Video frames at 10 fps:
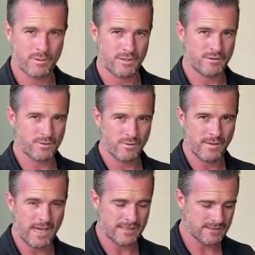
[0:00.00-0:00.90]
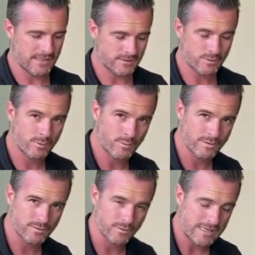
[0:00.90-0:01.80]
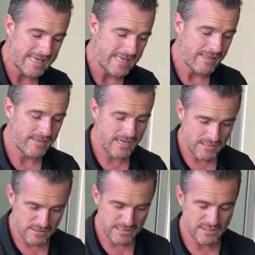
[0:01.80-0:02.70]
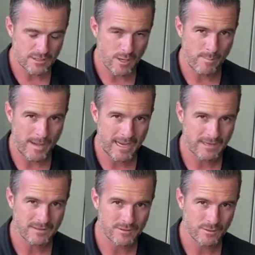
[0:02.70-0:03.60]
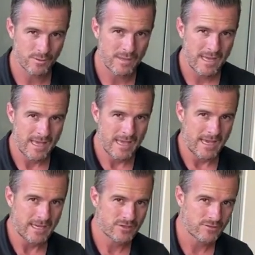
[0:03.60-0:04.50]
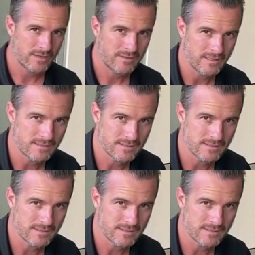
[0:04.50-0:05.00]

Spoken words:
when you do that. So that's a good one to do. Then you need to go back into a strengthening